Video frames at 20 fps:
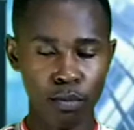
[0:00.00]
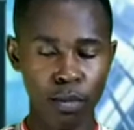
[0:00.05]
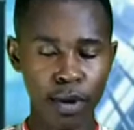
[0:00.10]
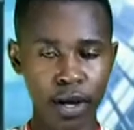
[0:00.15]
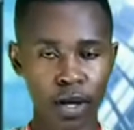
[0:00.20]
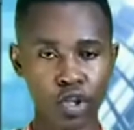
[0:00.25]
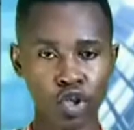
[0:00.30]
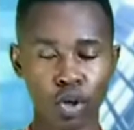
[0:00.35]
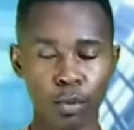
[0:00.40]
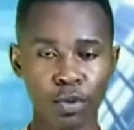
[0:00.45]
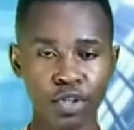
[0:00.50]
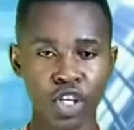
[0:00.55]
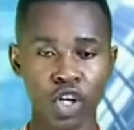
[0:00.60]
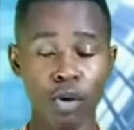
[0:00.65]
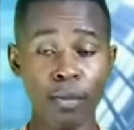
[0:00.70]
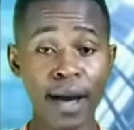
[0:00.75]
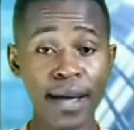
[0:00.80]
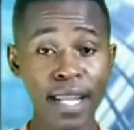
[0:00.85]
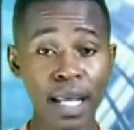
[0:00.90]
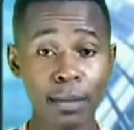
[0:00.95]
my YouTube channel.
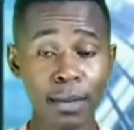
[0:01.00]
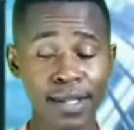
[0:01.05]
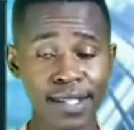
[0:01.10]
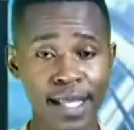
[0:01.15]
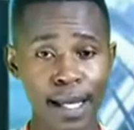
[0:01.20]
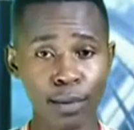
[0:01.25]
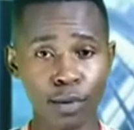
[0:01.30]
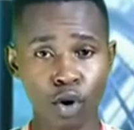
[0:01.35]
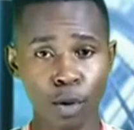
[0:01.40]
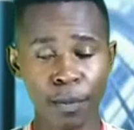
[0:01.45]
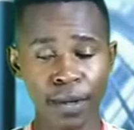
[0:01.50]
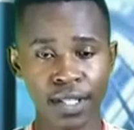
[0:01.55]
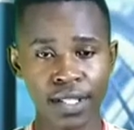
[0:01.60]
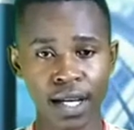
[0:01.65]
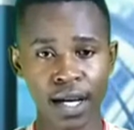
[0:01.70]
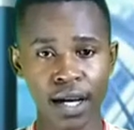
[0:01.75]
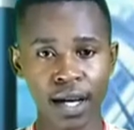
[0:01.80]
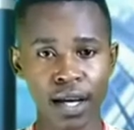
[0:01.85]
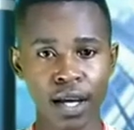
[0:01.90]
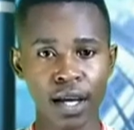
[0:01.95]
My name is Peter.
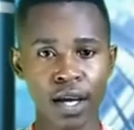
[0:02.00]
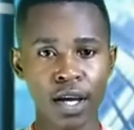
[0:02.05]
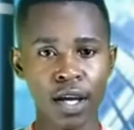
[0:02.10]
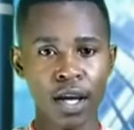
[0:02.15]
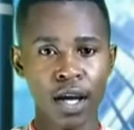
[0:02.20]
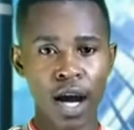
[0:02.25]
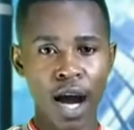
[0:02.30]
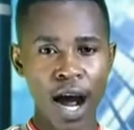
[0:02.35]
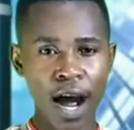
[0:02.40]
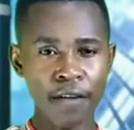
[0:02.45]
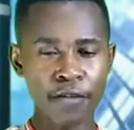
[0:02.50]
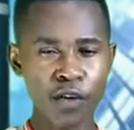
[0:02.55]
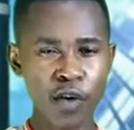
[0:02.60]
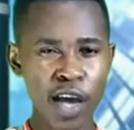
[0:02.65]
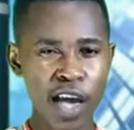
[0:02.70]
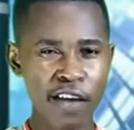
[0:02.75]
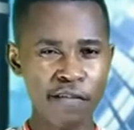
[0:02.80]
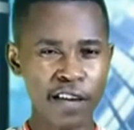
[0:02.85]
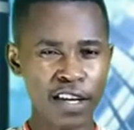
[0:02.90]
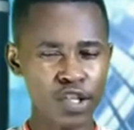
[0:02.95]
Have you
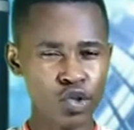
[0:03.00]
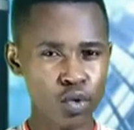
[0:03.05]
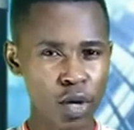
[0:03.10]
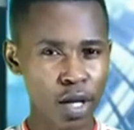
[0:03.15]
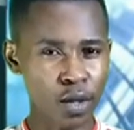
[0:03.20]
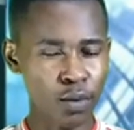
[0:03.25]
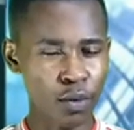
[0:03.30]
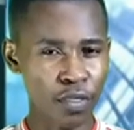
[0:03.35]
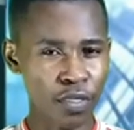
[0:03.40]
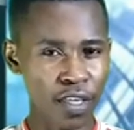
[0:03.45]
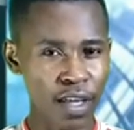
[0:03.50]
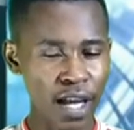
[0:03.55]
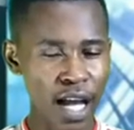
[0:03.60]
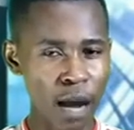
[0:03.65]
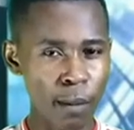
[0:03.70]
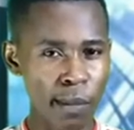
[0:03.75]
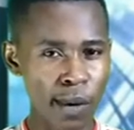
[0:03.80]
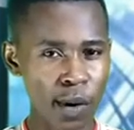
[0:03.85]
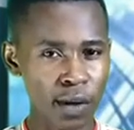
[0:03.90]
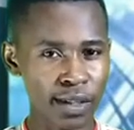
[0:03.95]
ever tried to think
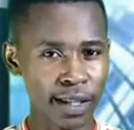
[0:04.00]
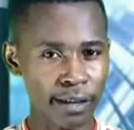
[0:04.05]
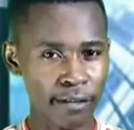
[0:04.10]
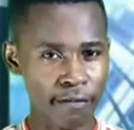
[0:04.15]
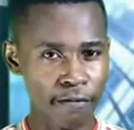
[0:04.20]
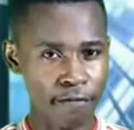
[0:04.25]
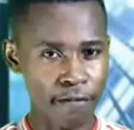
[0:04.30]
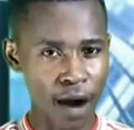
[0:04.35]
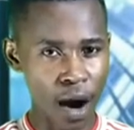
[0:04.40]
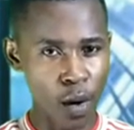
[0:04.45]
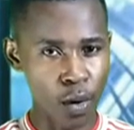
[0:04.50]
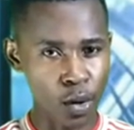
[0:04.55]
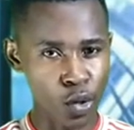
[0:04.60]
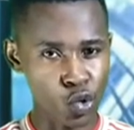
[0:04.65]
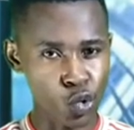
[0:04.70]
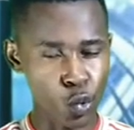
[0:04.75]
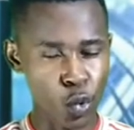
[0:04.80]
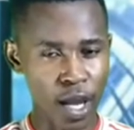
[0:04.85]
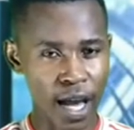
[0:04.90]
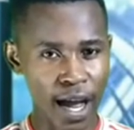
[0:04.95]
about the vowels
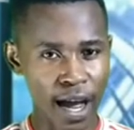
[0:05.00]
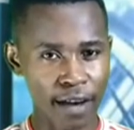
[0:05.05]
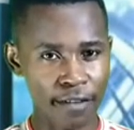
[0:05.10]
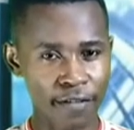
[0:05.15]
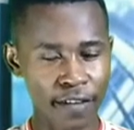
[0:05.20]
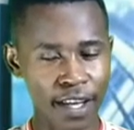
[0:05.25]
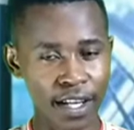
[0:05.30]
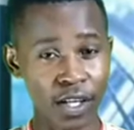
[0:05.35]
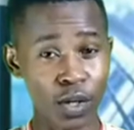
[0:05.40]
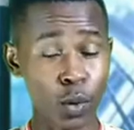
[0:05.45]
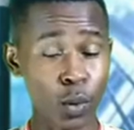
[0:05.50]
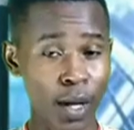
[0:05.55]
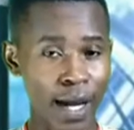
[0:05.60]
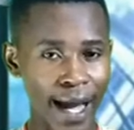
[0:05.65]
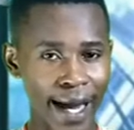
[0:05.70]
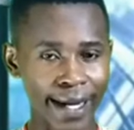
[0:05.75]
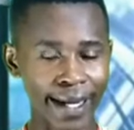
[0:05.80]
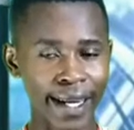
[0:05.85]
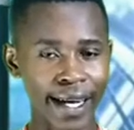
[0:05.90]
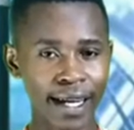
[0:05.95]
we have in
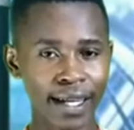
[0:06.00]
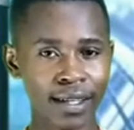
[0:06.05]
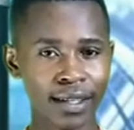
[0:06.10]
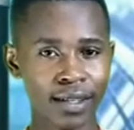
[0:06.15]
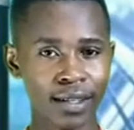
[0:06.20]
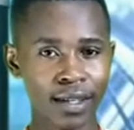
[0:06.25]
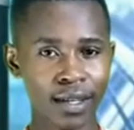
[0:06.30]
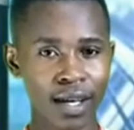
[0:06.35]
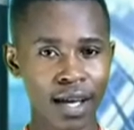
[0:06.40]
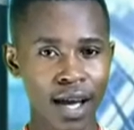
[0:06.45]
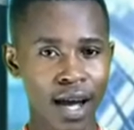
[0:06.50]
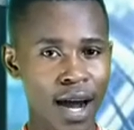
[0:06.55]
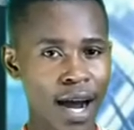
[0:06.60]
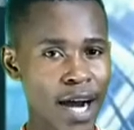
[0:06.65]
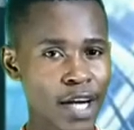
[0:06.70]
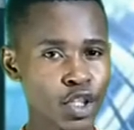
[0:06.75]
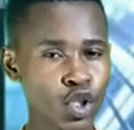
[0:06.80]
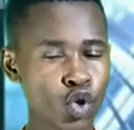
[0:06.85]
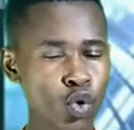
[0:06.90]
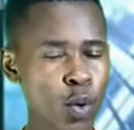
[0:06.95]
Luganda?
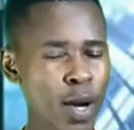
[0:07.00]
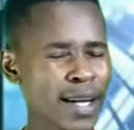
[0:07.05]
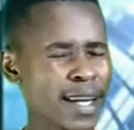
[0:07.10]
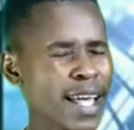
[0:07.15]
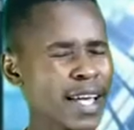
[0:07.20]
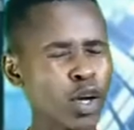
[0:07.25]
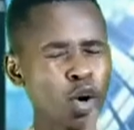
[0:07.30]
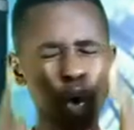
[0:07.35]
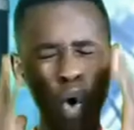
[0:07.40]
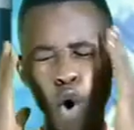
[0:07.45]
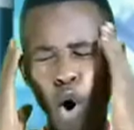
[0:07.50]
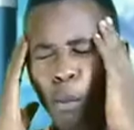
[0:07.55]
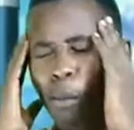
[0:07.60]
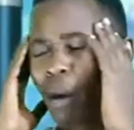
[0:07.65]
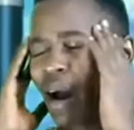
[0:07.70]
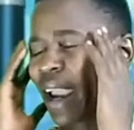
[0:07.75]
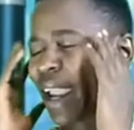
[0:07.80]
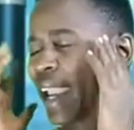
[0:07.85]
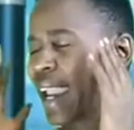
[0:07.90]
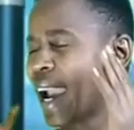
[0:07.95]
And you were like, oh
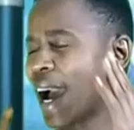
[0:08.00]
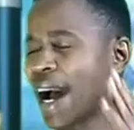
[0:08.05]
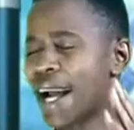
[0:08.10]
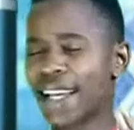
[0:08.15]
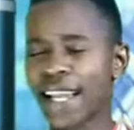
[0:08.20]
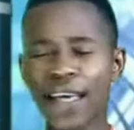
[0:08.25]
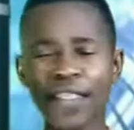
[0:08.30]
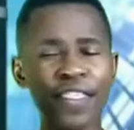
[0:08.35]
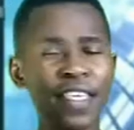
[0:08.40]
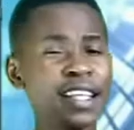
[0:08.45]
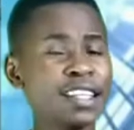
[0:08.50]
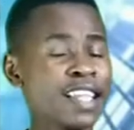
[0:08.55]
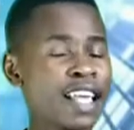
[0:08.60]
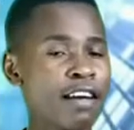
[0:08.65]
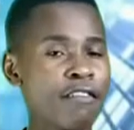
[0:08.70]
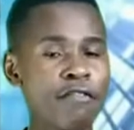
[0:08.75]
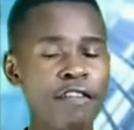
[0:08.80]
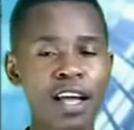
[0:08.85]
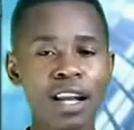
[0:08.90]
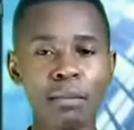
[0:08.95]
my God, I think there are
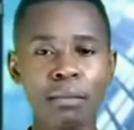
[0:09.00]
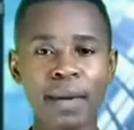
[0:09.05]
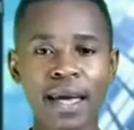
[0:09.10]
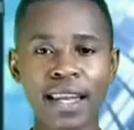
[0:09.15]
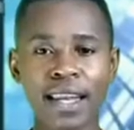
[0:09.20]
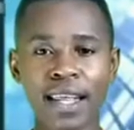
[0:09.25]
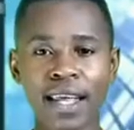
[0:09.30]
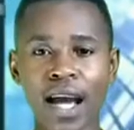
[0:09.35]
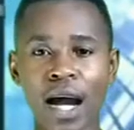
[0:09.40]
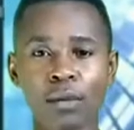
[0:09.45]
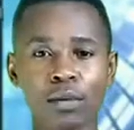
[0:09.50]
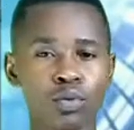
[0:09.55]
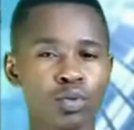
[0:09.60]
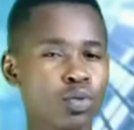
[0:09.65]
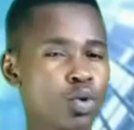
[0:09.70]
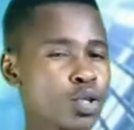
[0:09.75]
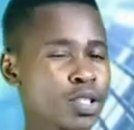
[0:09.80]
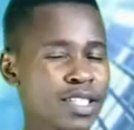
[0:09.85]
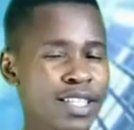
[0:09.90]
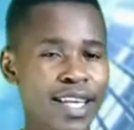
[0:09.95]
very many. I will
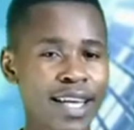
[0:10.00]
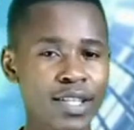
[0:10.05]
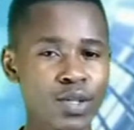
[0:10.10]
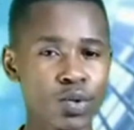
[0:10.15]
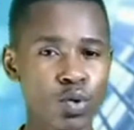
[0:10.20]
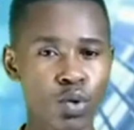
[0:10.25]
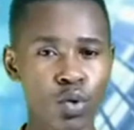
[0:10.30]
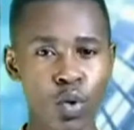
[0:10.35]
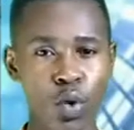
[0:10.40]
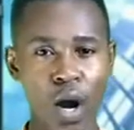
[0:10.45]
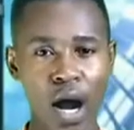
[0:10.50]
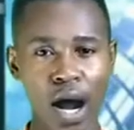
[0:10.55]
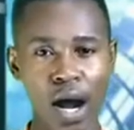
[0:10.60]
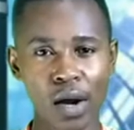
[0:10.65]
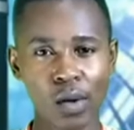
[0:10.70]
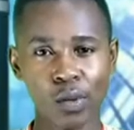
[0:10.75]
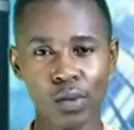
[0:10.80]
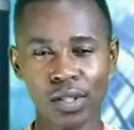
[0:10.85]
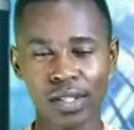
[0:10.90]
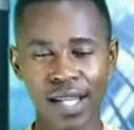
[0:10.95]
not get to know
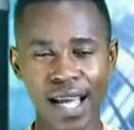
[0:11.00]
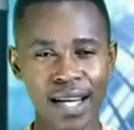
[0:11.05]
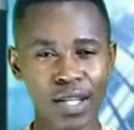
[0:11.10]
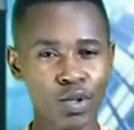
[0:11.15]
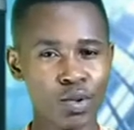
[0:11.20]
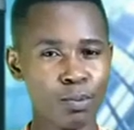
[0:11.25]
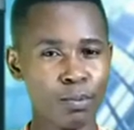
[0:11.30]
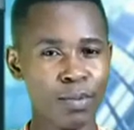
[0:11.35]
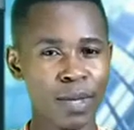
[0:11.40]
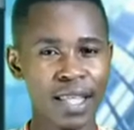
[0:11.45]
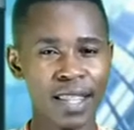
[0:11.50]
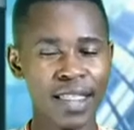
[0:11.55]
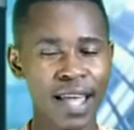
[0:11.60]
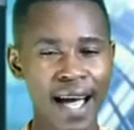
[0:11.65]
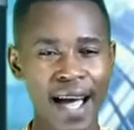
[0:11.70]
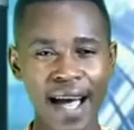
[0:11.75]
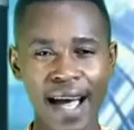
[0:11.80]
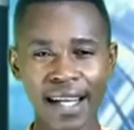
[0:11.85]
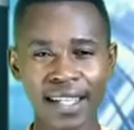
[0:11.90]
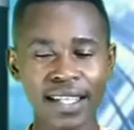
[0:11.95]
how that be
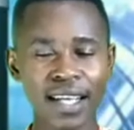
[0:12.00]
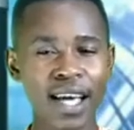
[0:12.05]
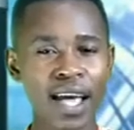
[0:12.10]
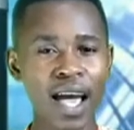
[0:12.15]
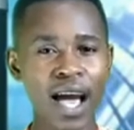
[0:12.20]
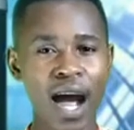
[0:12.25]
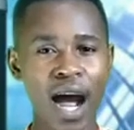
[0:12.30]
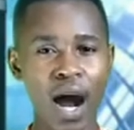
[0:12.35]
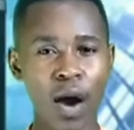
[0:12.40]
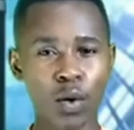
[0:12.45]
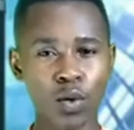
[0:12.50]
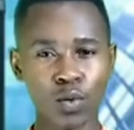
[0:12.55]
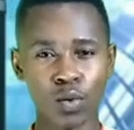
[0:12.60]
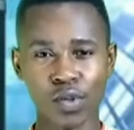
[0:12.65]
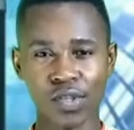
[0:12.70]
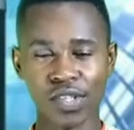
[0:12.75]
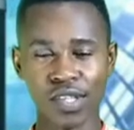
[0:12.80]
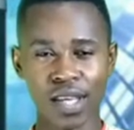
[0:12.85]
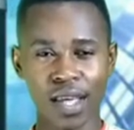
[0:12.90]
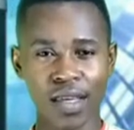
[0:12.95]
done, how to
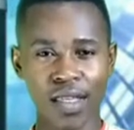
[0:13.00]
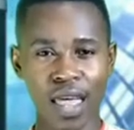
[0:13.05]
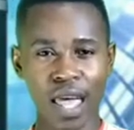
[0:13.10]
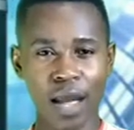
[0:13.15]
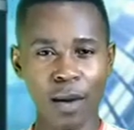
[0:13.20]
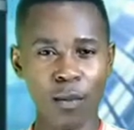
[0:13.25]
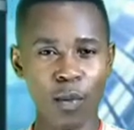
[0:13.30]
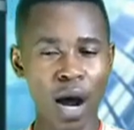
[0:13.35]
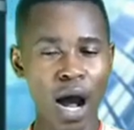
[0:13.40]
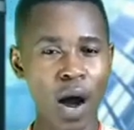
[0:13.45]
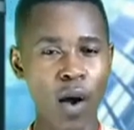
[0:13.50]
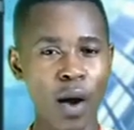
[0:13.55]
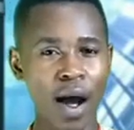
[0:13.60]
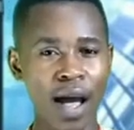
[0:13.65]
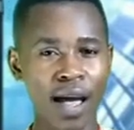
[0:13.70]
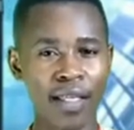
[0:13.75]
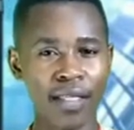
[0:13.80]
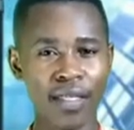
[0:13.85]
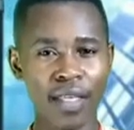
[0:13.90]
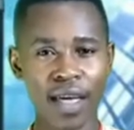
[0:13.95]
say them, how
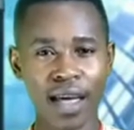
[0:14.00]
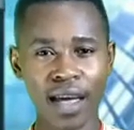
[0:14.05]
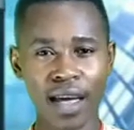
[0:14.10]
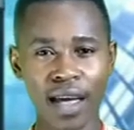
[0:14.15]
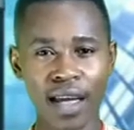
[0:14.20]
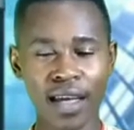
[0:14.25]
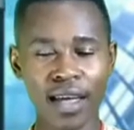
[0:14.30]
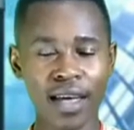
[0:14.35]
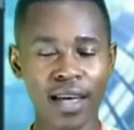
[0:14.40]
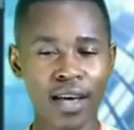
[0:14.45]
are they,